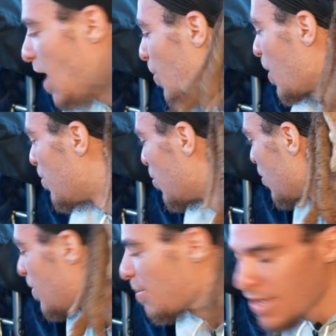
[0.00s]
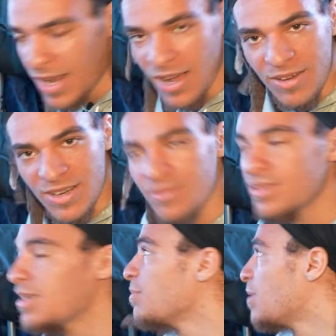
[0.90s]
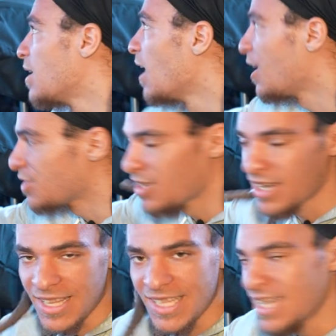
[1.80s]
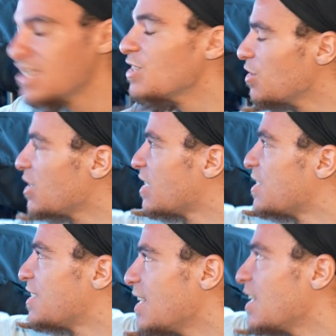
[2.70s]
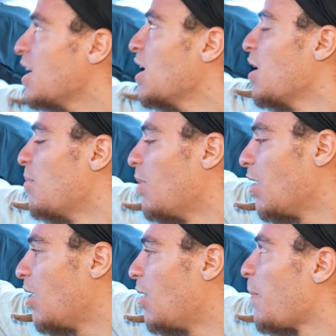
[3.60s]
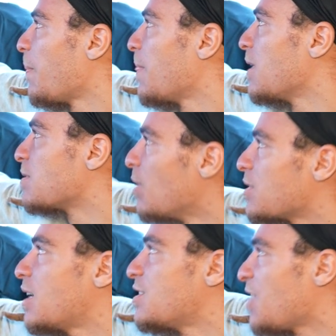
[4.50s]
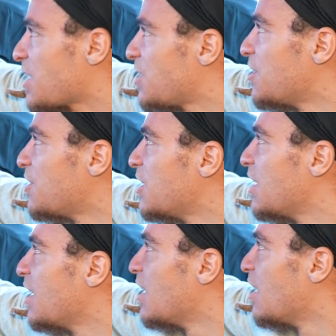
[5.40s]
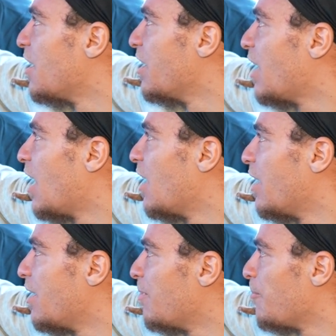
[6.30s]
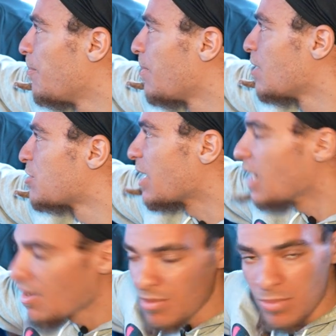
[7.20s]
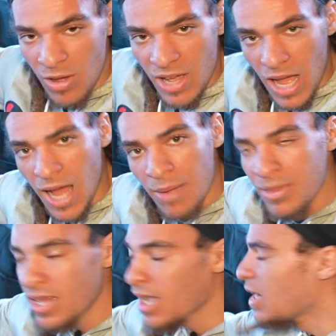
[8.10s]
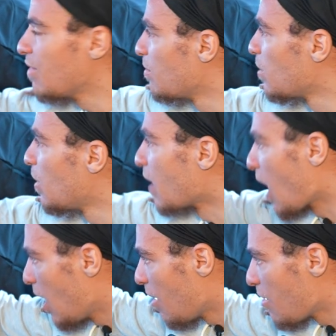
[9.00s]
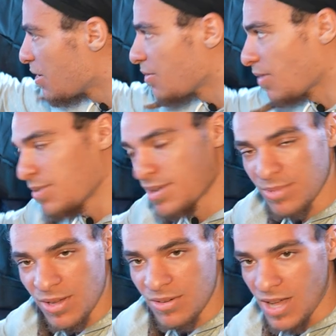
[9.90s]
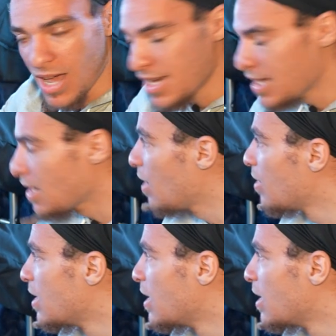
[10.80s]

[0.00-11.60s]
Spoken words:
want to pull my bed out and everything, but I'll turn it on then, you get to see it. But it's multi-directional, so I can have it blowing on me, I can have it blowing out if I want to blow hot air out.